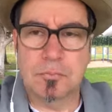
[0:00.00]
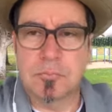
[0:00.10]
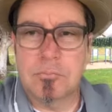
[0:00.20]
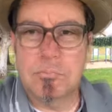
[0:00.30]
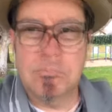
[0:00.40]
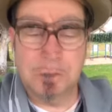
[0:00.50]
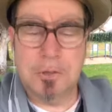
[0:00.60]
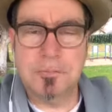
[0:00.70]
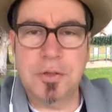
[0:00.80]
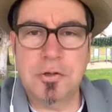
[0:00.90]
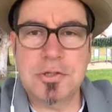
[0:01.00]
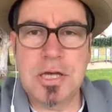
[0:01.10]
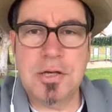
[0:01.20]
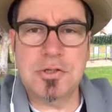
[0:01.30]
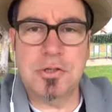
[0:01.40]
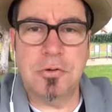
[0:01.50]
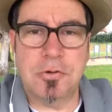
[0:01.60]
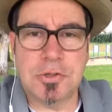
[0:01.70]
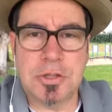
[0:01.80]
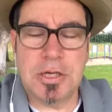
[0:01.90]
So if you look at figure 10.2,
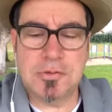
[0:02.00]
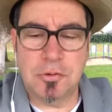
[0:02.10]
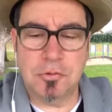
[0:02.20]
there's a nice little